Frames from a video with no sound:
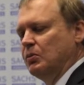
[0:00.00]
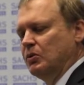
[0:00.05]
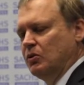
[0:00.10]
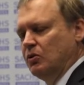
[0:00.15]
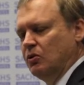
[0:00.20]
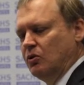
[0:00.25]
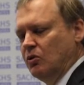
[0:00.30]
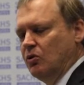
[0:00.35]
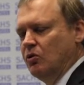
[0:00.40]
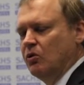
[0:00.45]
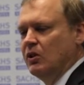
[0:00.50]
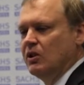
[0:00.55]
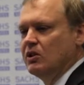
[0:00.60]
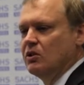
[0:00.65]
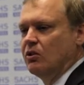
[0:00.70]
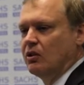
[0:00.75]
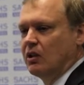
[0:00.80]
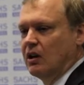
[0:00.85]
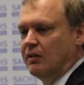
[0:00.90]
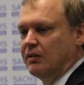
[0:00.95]
to do is
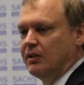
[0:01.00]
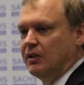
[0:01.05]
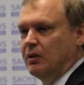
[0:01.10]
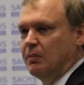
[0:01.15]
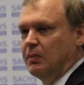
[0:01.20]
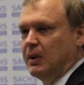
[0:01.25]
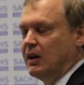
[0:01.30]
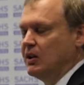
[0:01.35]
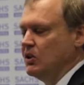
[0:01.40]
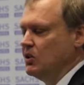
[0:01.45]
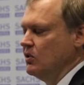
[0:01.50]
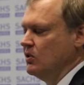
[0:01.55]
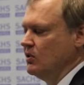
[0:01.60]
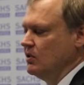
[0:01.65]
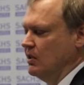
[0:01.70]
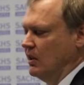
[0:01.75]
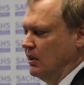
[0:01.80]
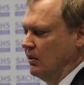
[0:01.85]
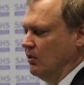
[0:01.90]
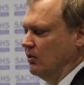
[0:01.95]
look after the
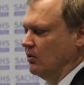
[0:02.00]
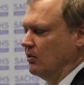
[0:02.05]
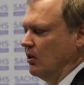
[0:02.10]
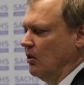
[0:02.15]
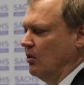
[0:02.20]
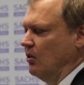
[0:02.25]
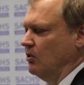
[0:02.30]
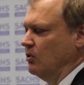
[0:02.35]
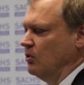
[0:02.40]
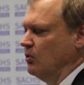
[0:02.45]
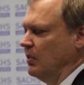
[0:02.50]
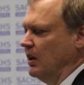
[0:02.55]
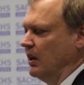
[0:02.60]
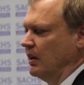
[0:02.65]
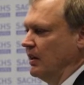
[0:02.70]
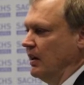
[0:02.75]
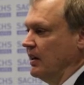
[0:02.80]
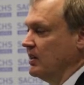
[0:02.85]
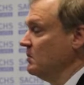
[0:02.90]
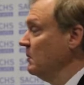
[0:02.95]
patients and not go and do
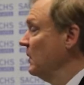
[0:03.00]
blood gas